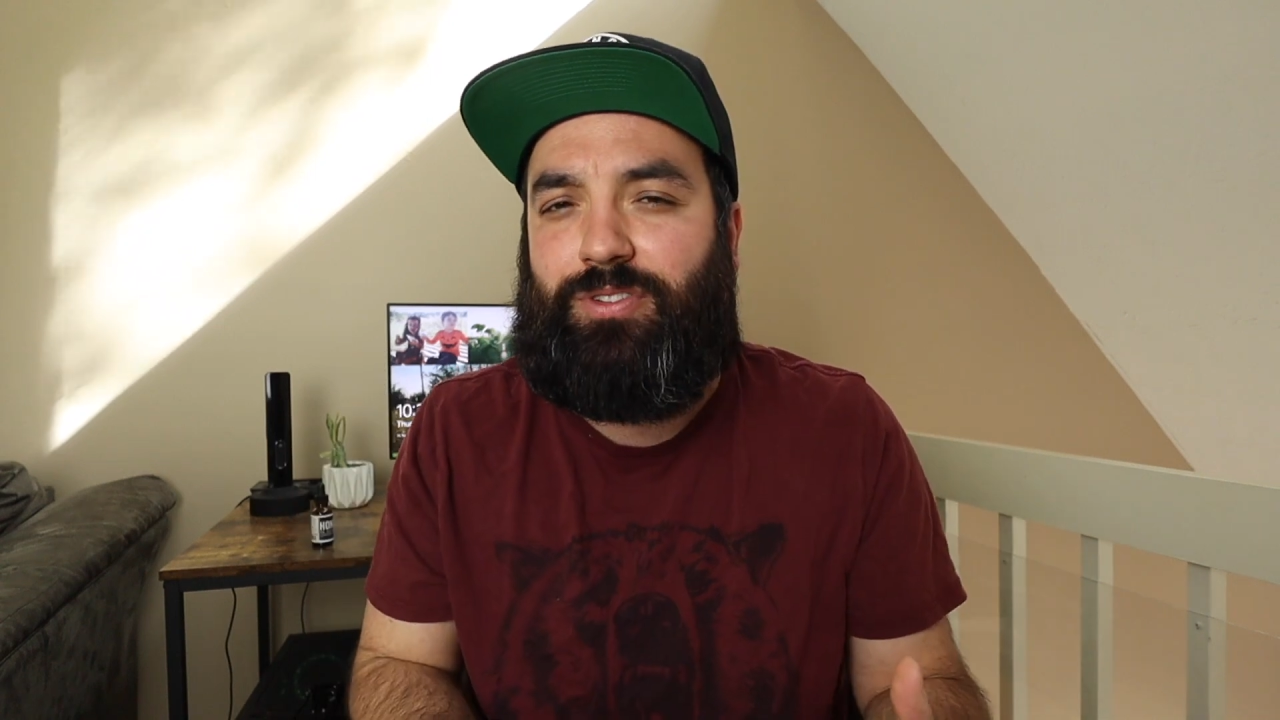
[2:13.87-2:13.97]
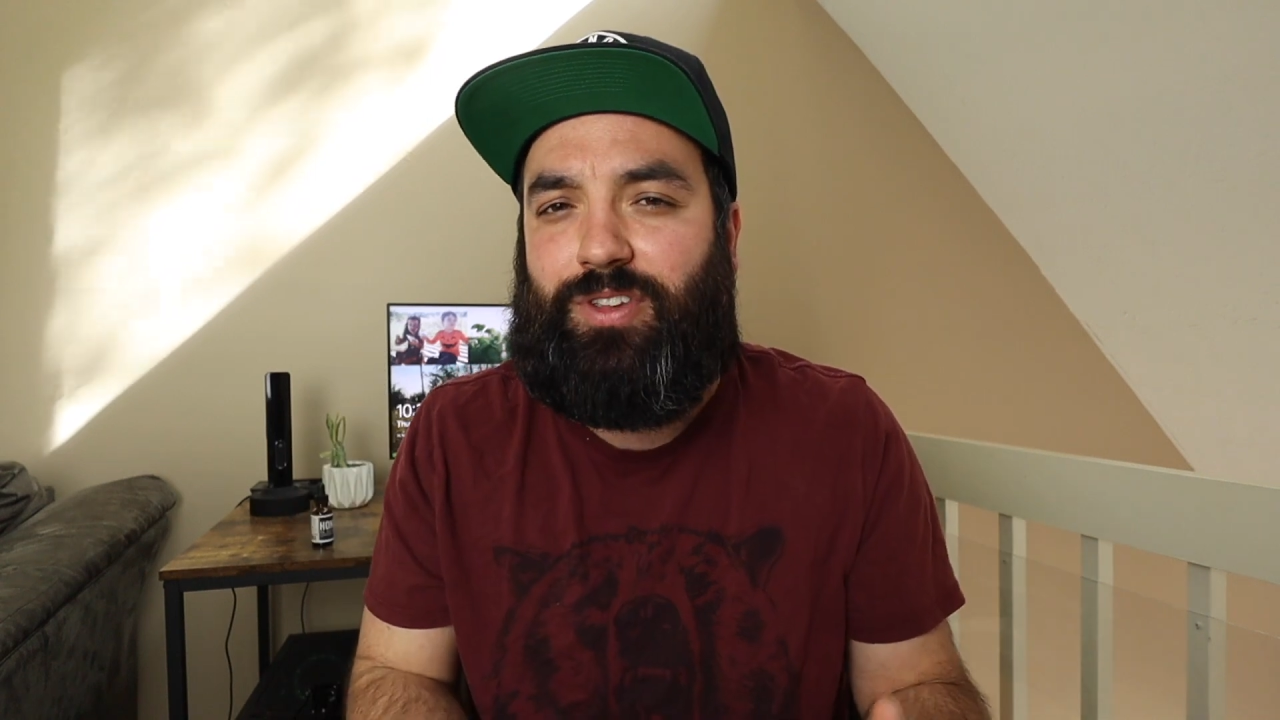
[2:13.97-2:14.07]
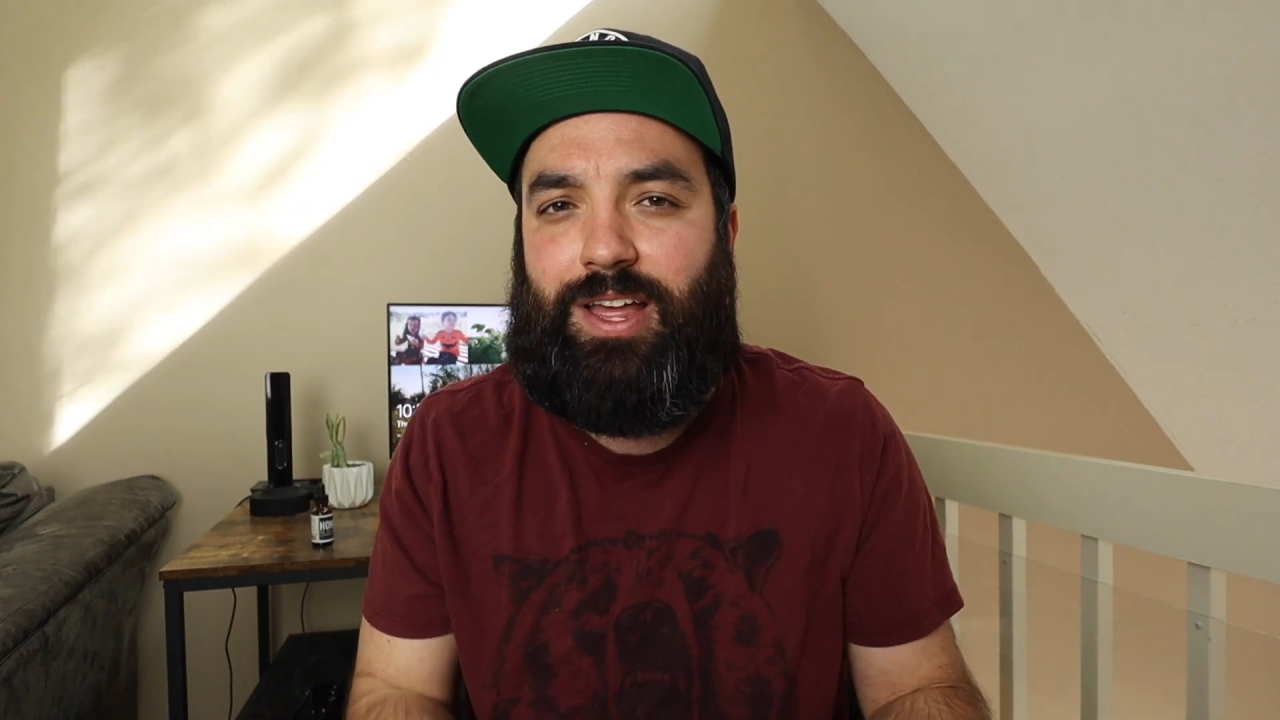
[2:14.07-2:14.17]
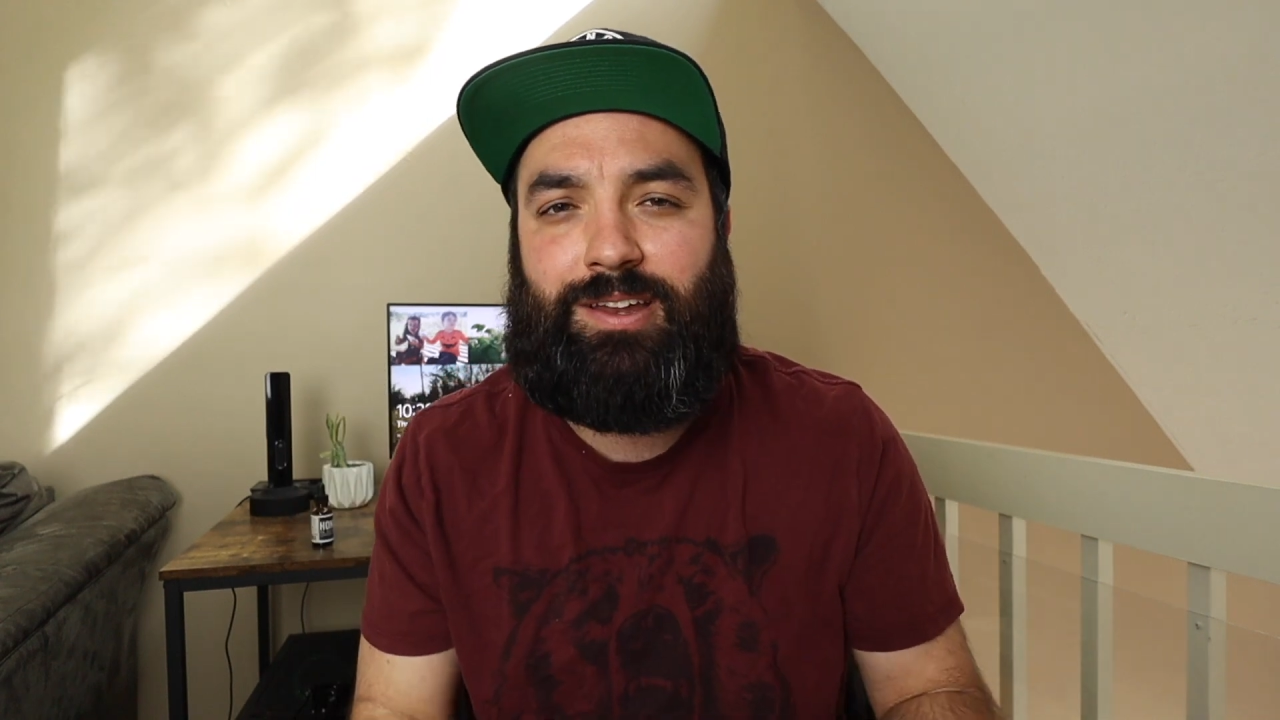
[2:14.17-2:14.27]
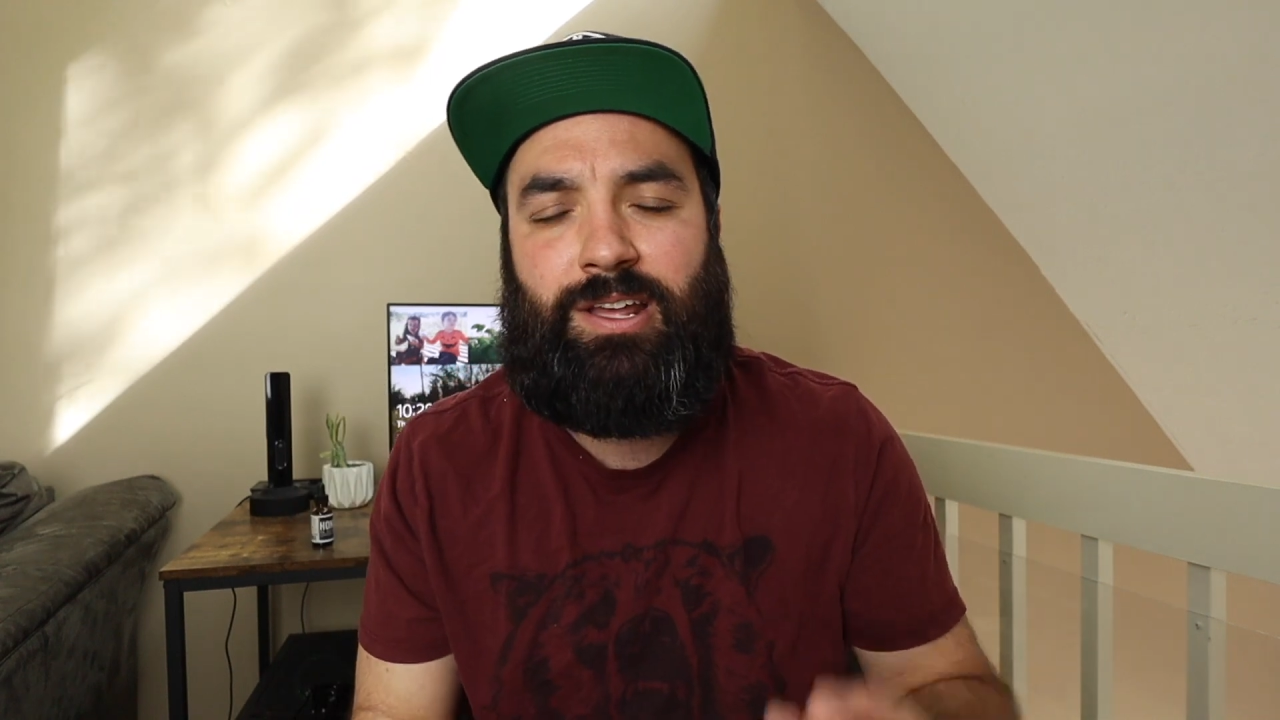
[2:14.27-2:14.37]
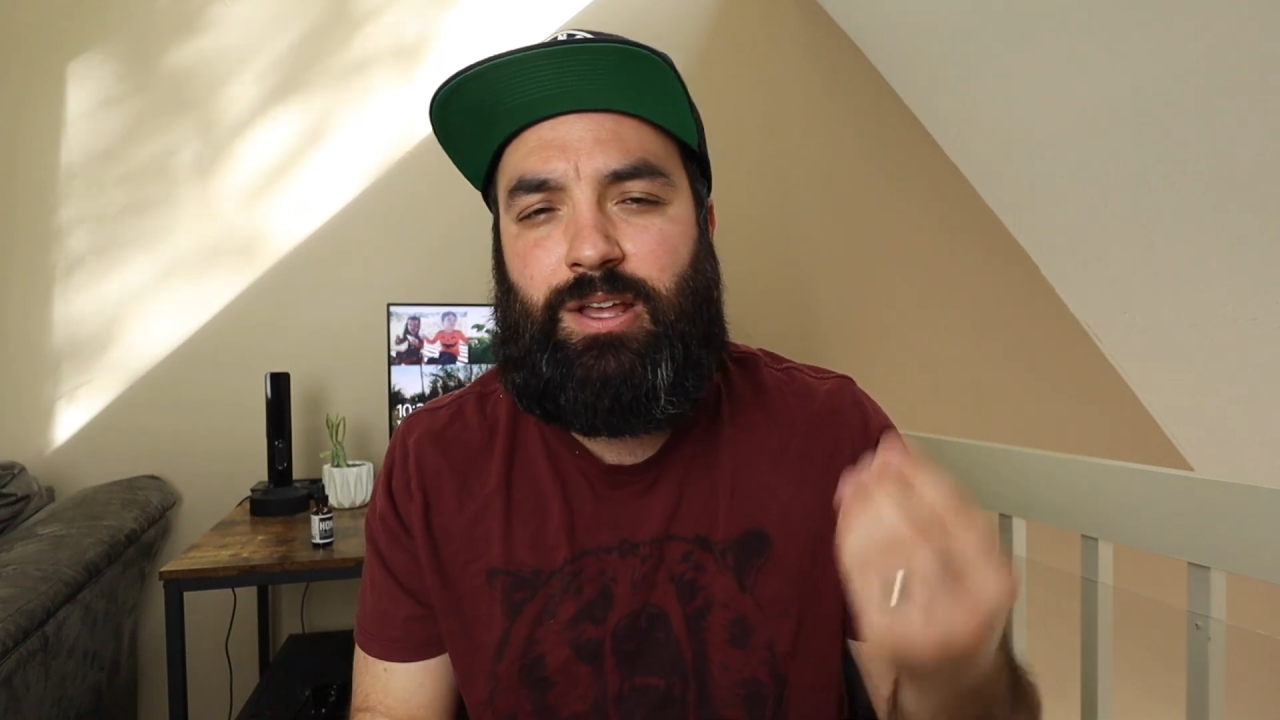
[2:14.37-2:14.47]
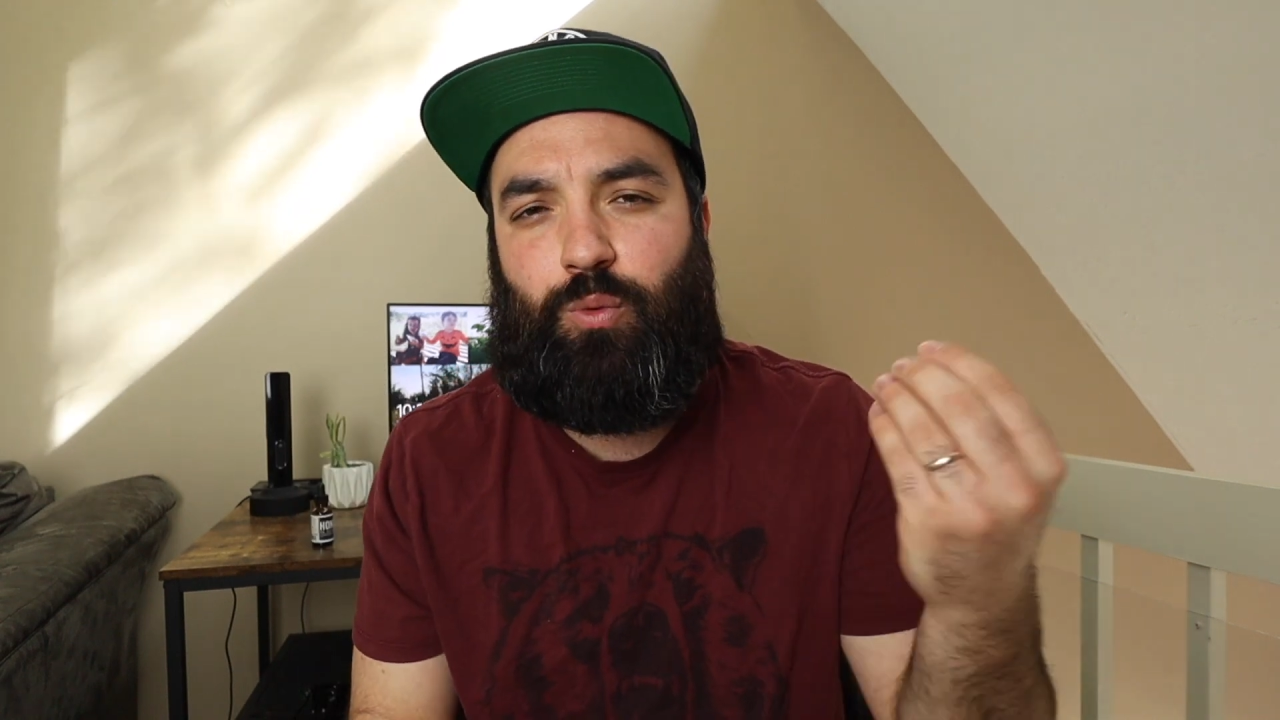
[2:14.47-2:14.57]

scent